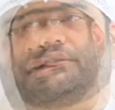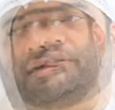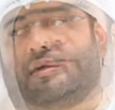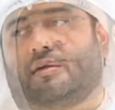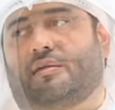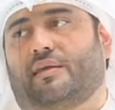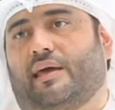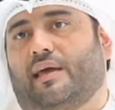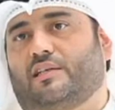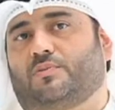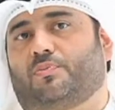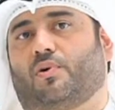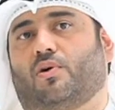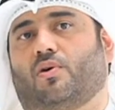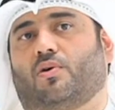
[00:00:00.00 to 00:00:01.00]
The
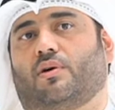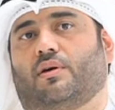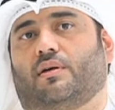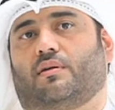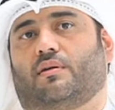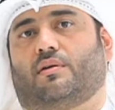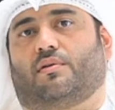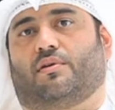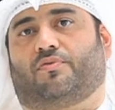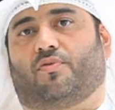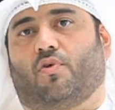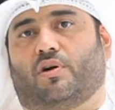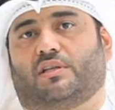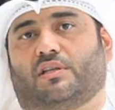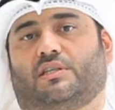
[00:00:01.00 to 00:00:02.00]
expo
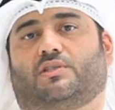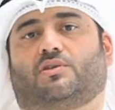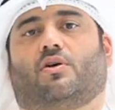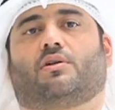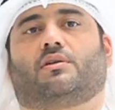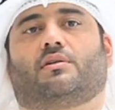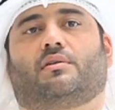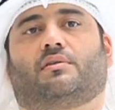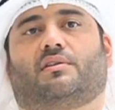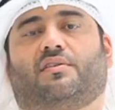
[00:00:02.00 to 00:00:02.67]
focuses on